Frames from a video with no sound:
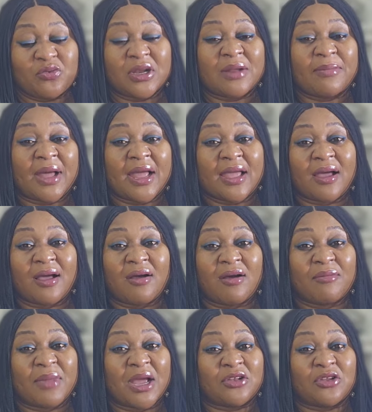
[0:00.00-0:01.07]
Wodemaya
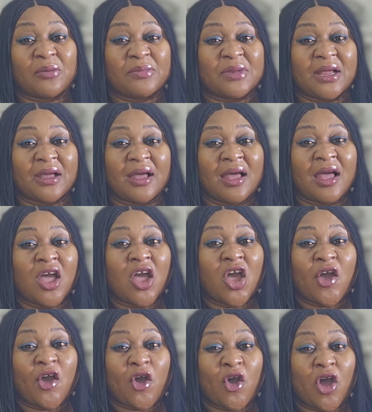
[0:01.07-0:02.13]
on my thumbnail?
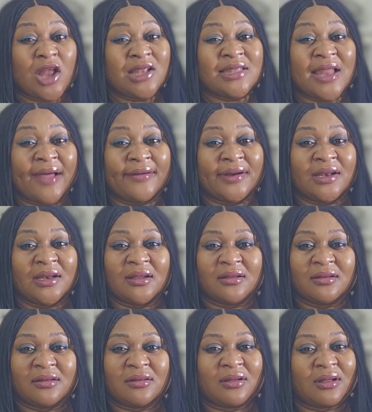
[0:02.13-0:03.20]

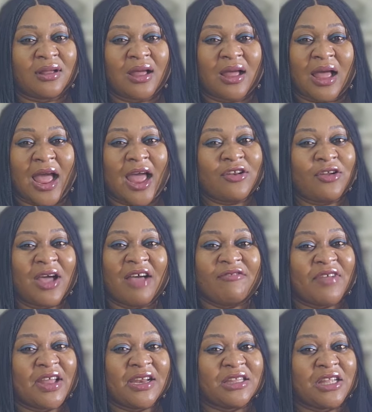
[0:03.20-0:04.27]
Ordinarily, I don't
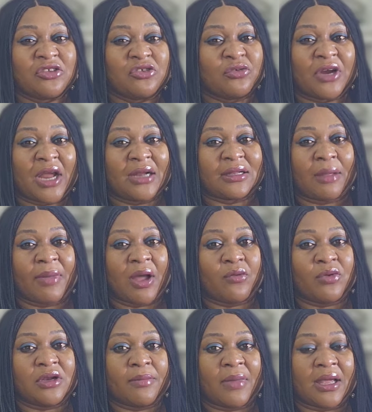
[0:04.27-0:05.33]
have anything to react about
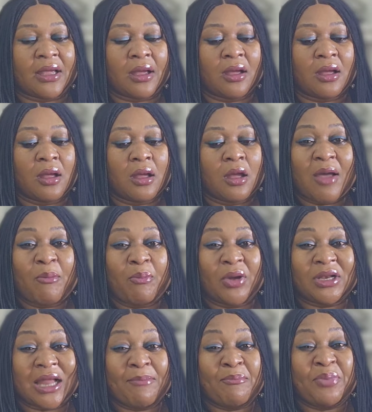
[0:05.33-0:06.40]
Wodemaya,
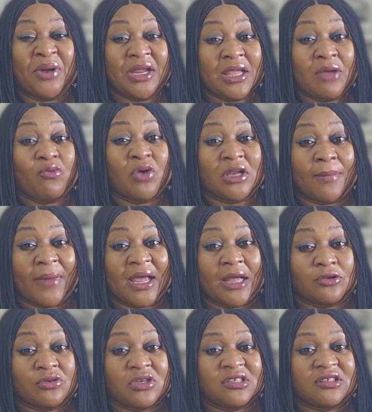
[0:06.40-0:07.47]
but I'm bringing
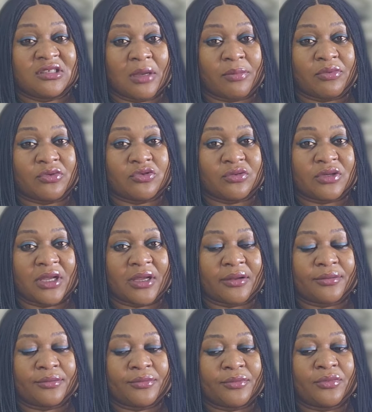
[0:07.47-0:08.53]
Wodemaya to this table today.
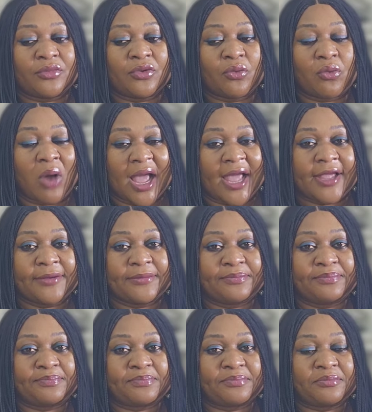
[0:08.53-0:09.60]
Why?
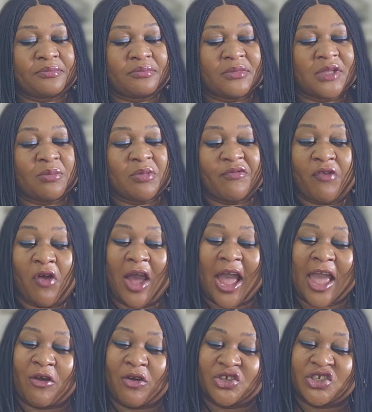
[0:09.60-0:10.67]
Before
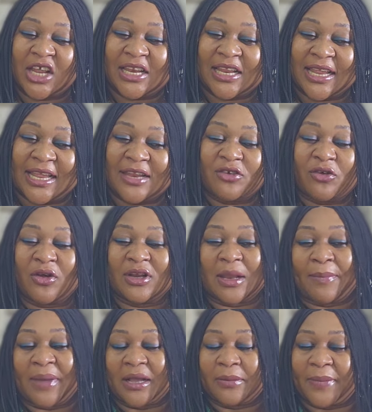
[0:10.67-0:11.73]
I usher in other
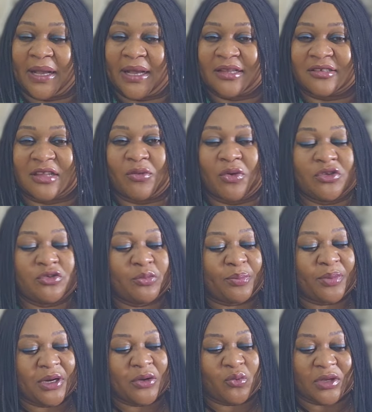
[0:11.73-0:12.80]
backpackers, I want to
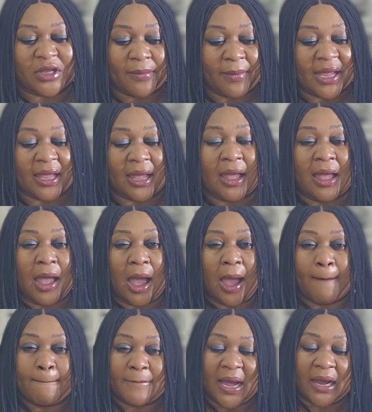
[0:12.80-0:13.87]
bring Wodemaya
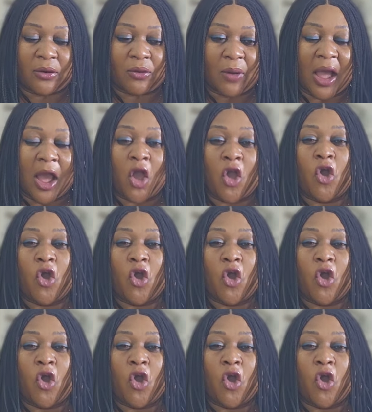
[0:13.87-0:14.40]
and Marwa.